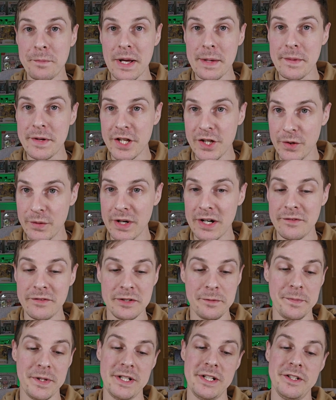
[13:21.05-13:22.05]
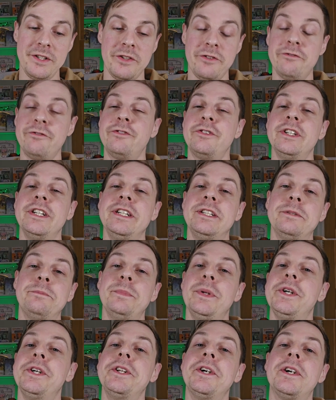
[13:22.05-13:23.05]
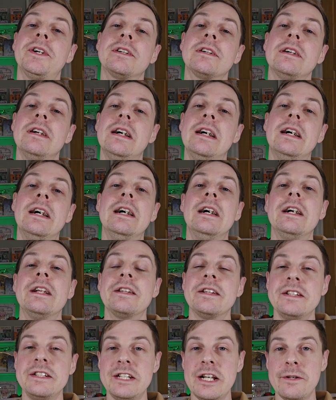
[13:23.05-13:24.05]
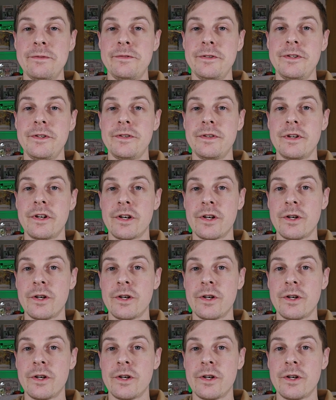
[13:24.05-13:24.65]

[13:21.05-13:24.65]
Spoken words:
Maybe you have an opinion on Friede and Murdock that differs